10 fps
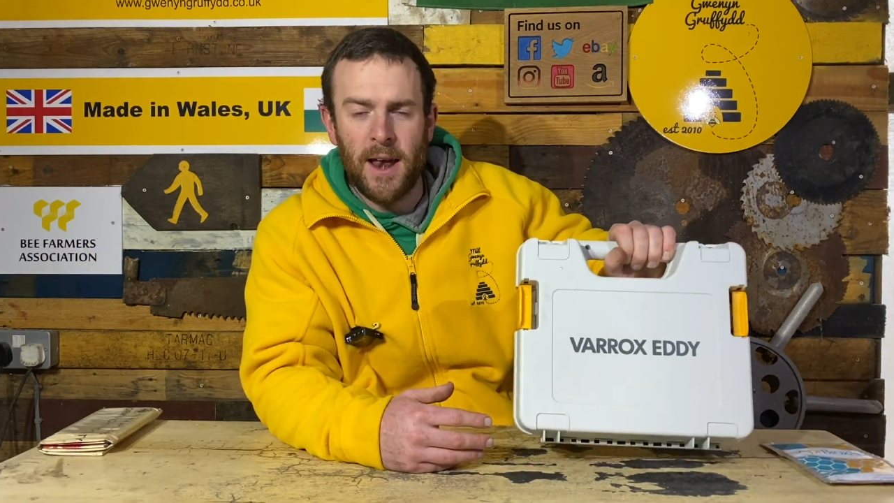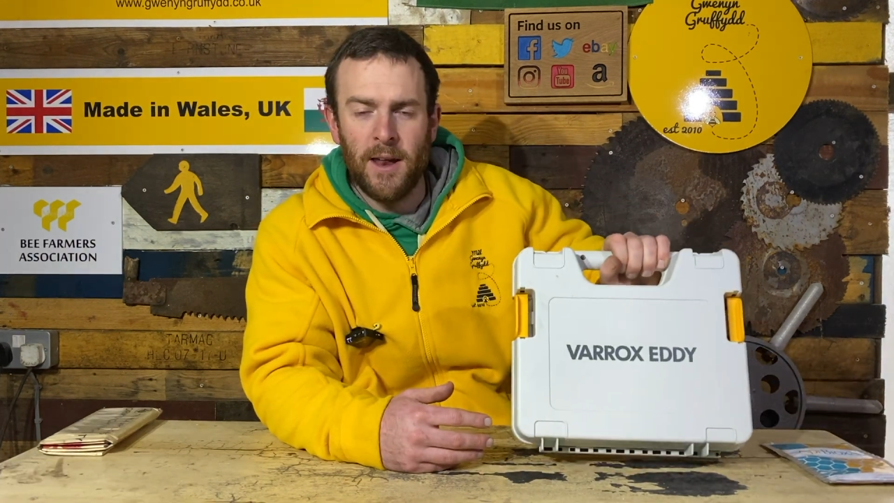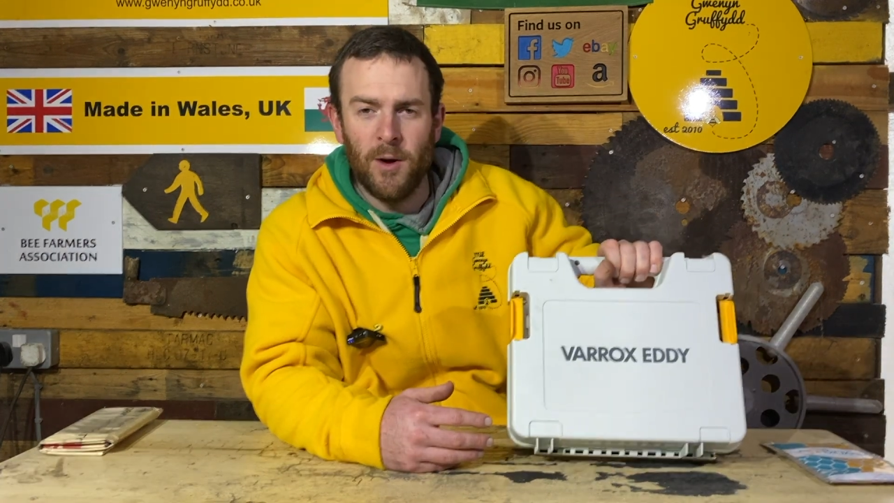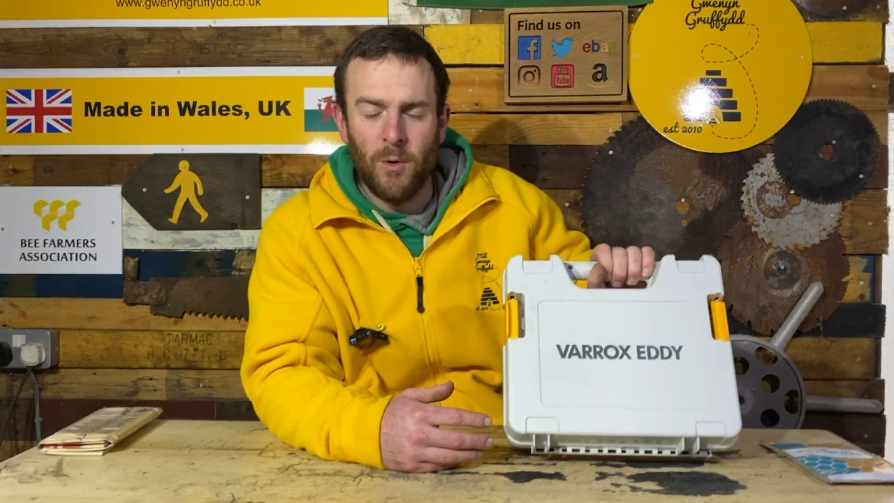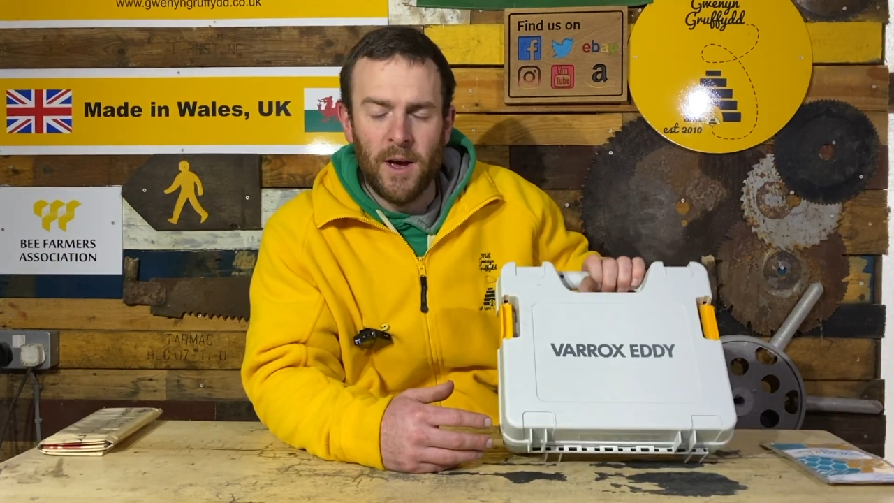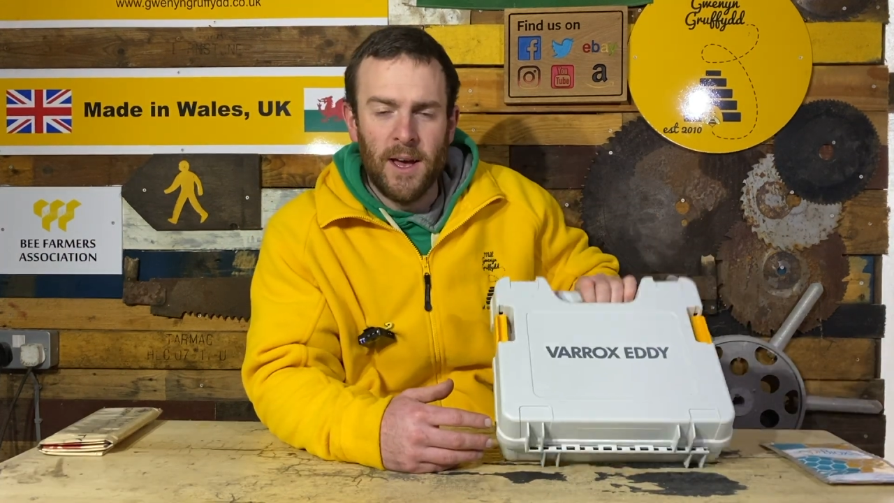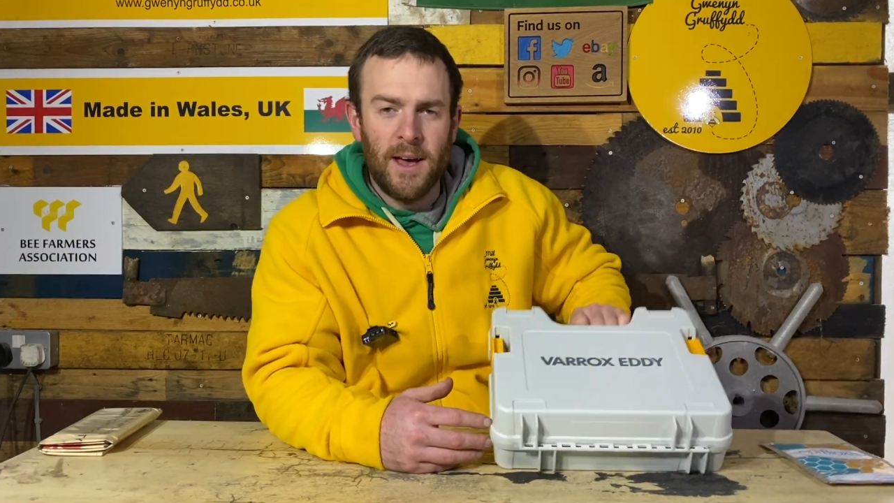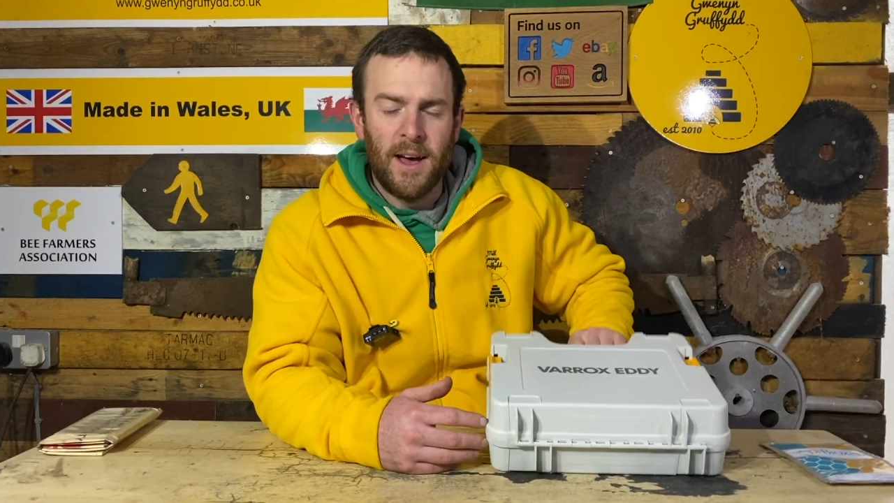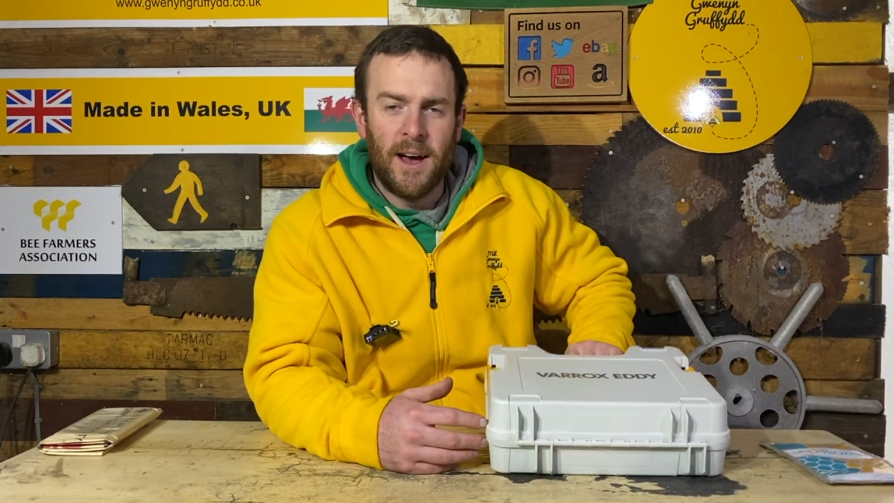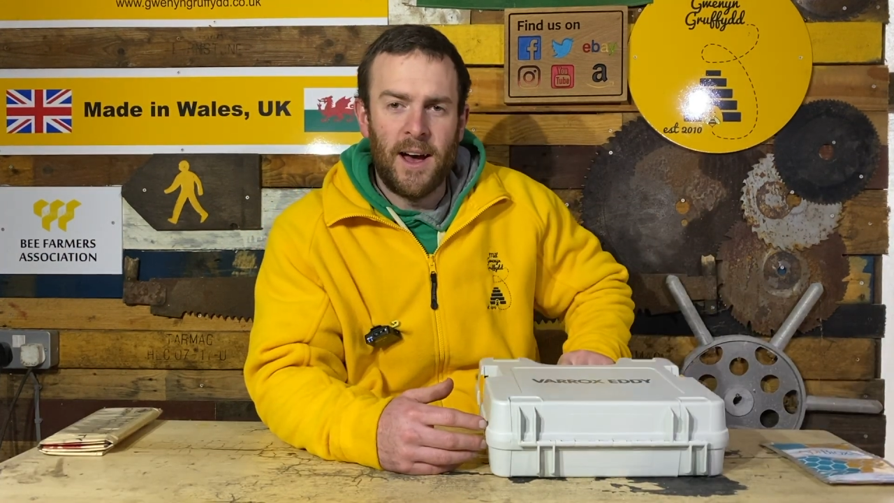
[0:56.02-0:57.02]
new
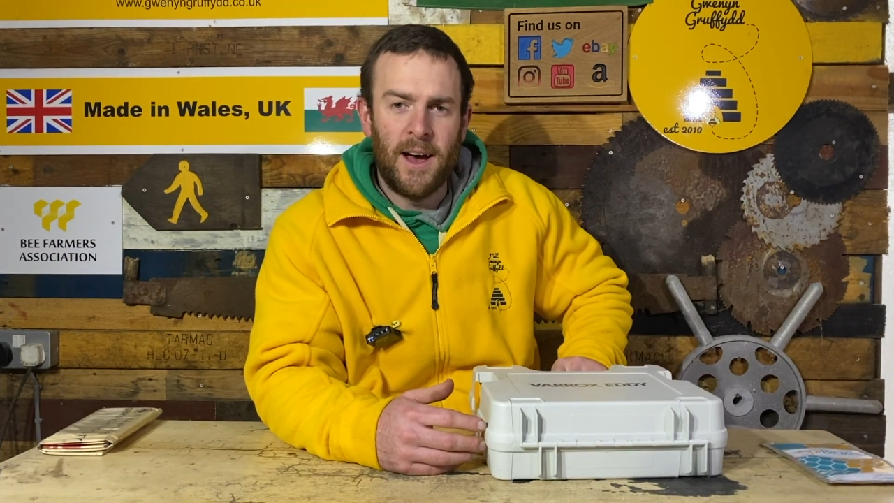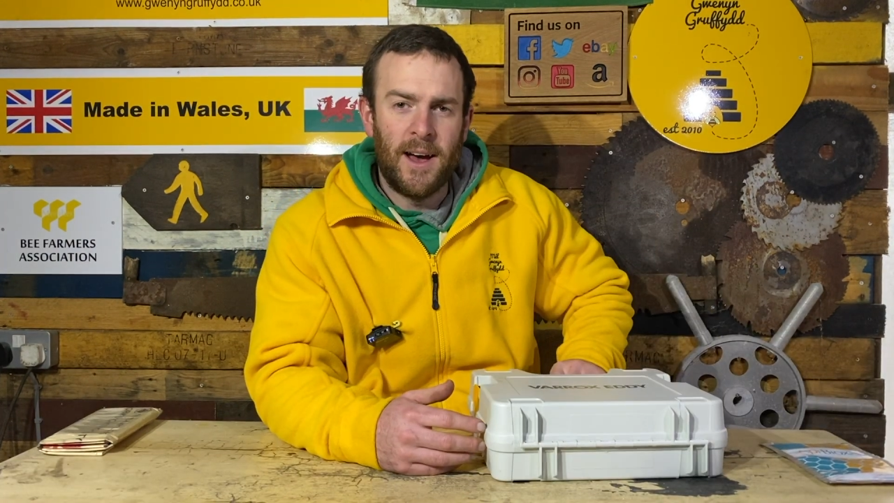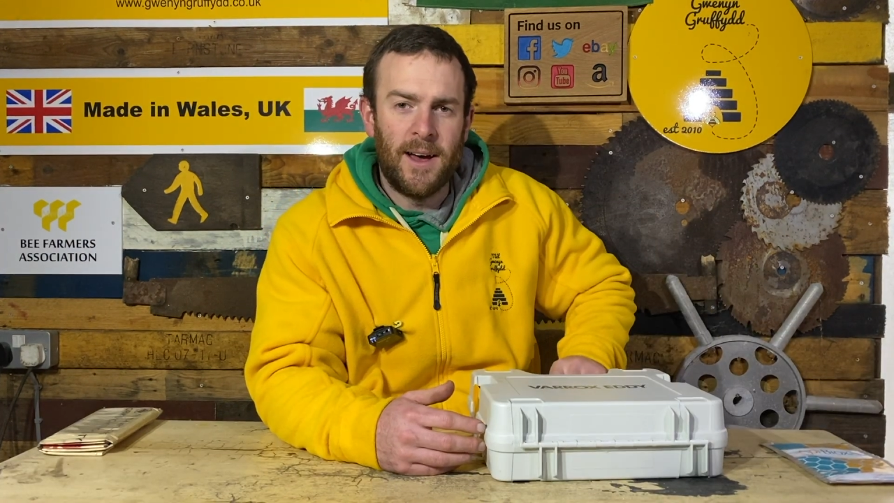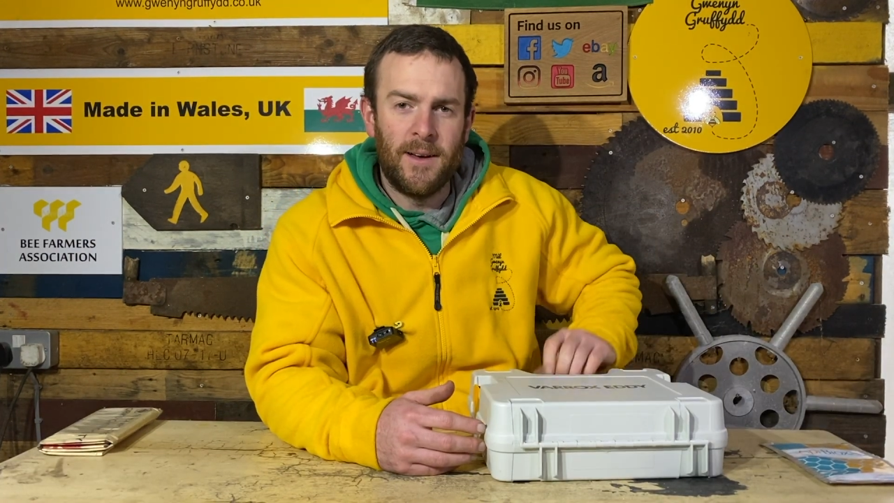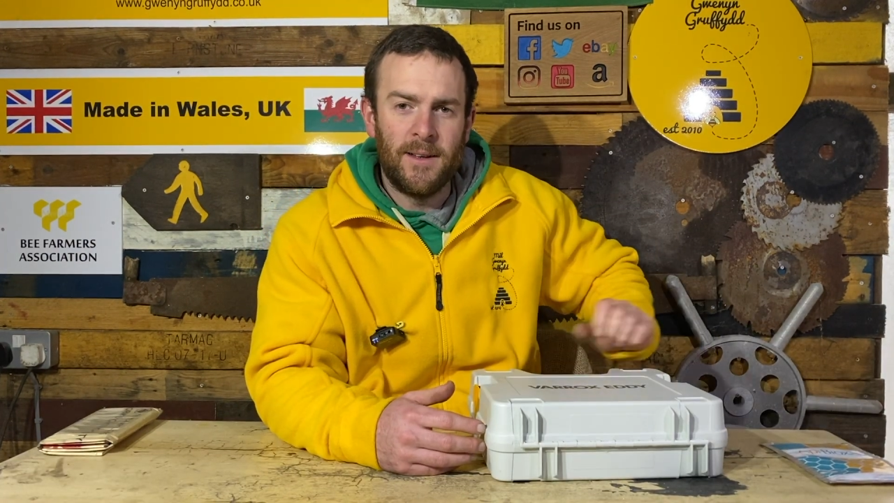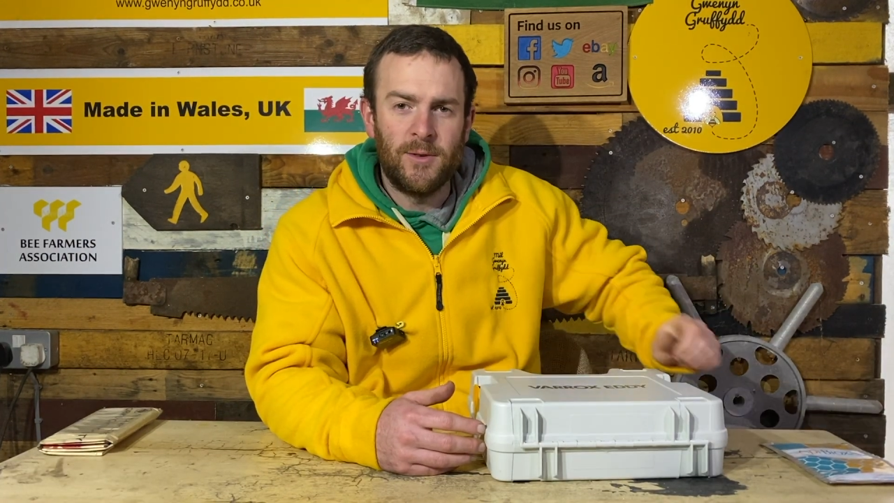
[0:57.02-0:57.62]
uh,